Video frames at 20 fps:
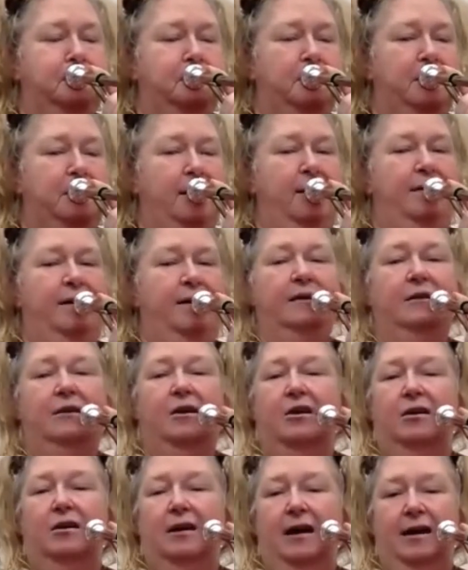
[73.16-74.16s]
And that's
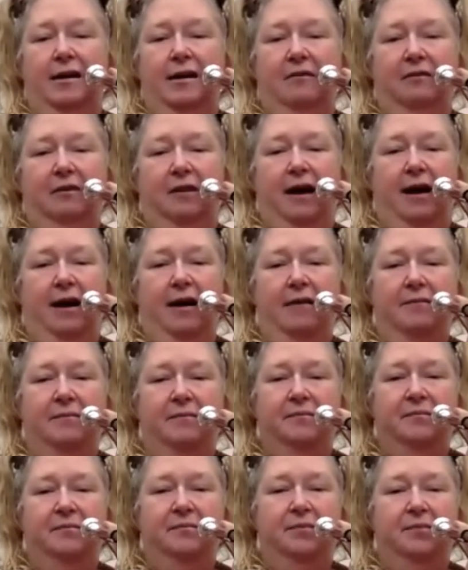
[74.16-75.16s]
called A flat.
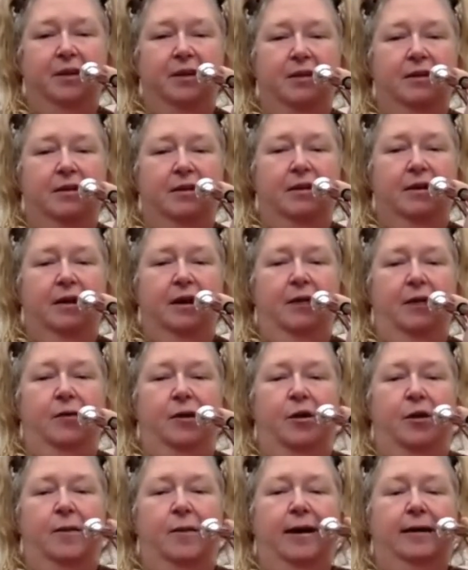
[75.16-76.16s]
And we
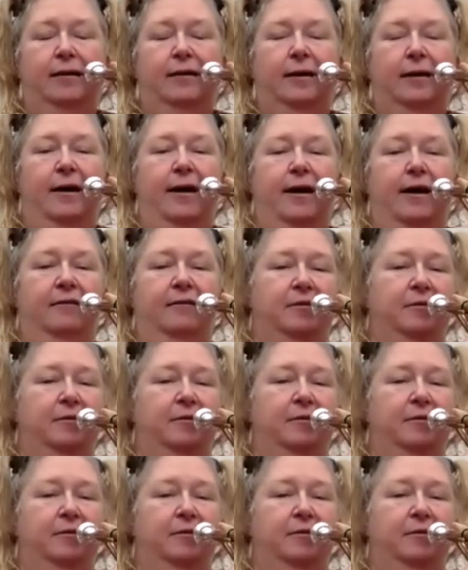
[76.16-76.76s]
go back to F.